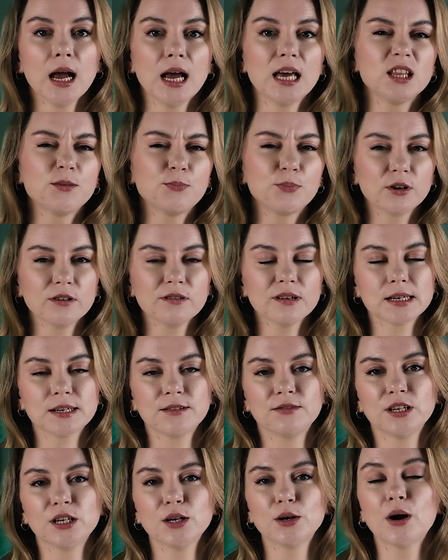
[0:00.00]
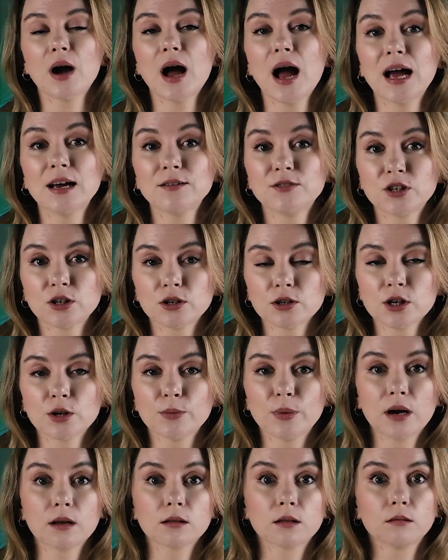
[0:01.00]
In the previous video, I've told you
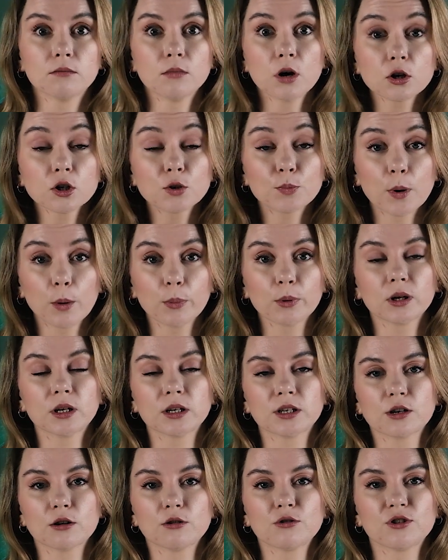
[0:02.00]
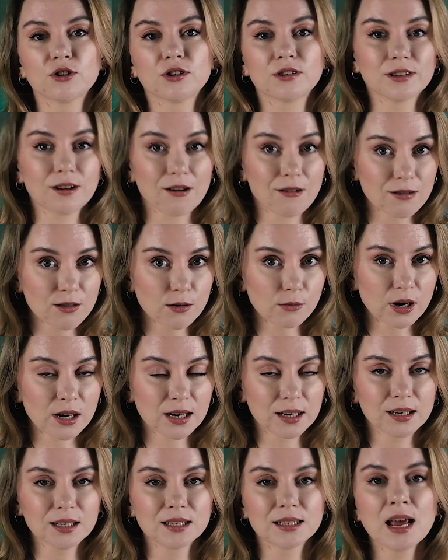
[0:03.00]
about the most popular solutions on the
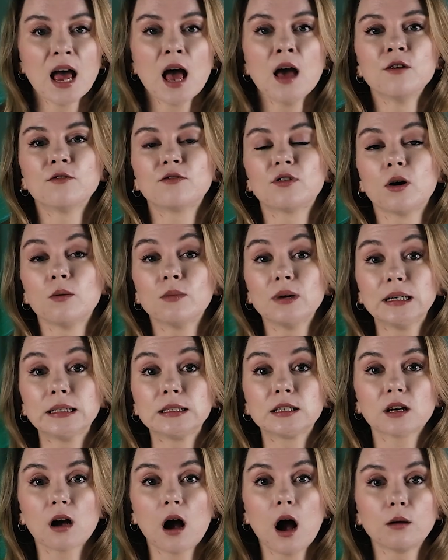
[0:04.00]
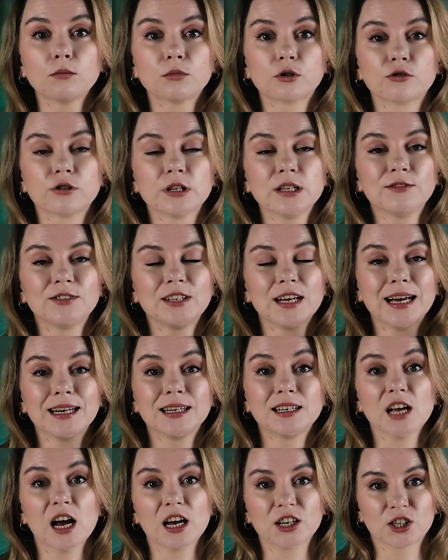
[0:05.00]
market from Intercom, Drift,
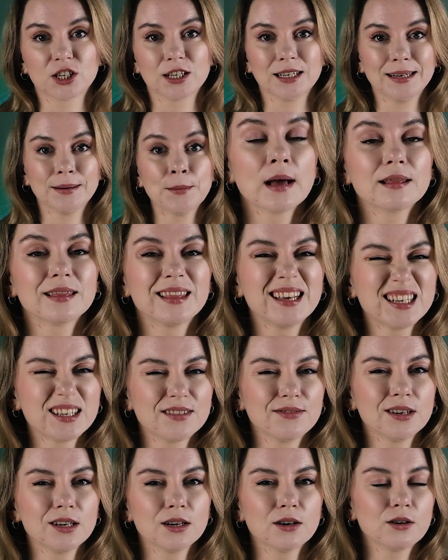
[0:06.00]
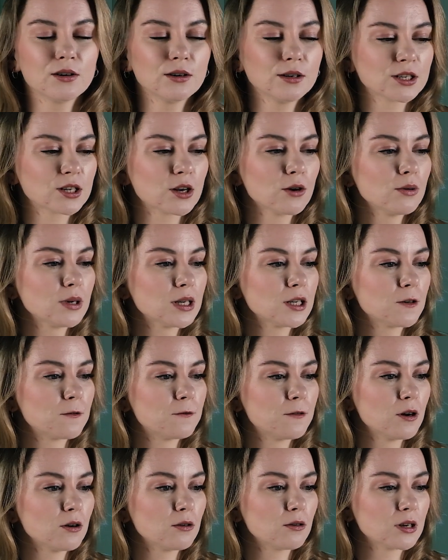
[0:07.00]
and Dashly. This video is going to
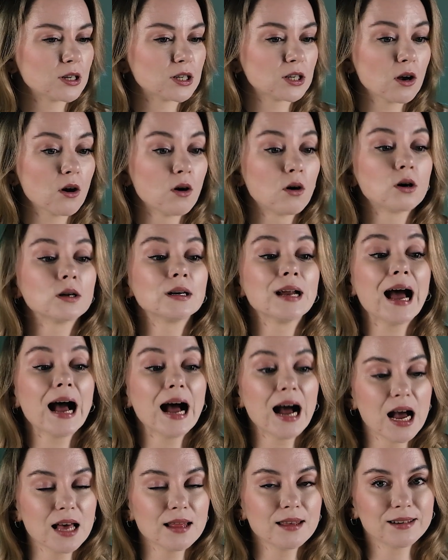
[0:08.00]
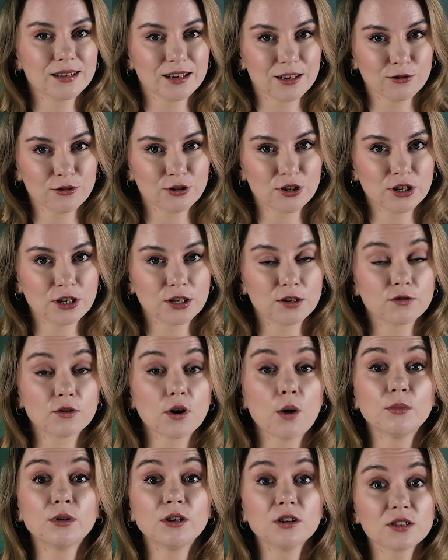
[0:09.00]
focus on other solutions
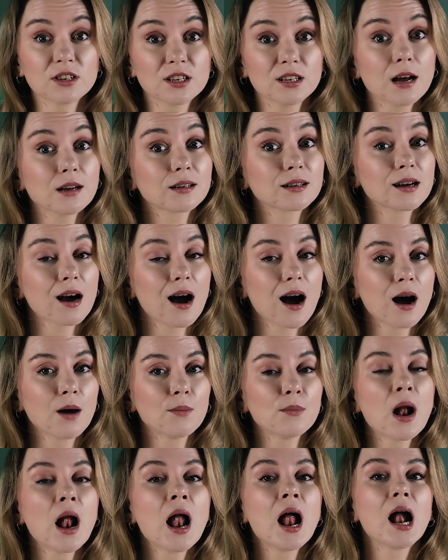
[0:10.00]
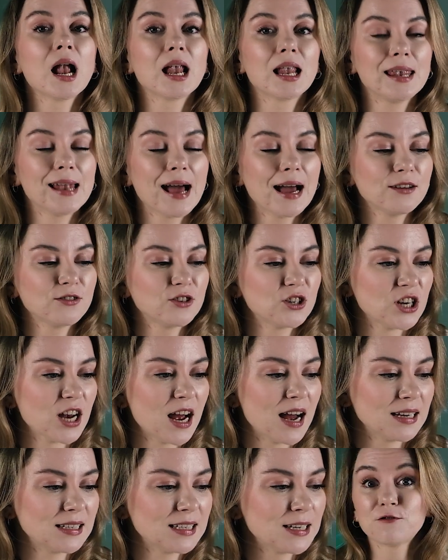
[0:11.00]
from User dot com,
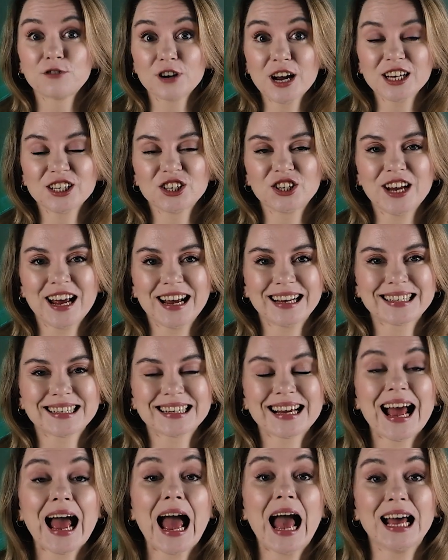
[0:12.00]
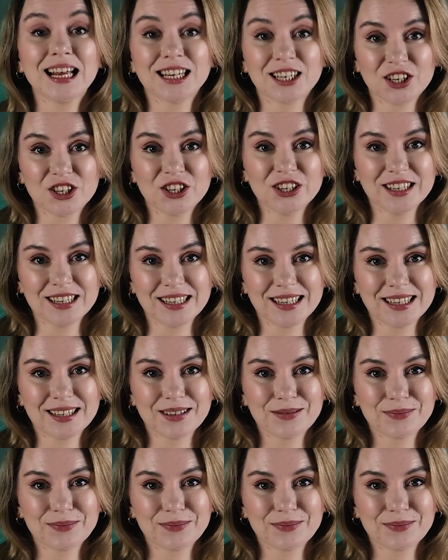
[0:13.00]
LiveChat, FreshDesk, and Gist.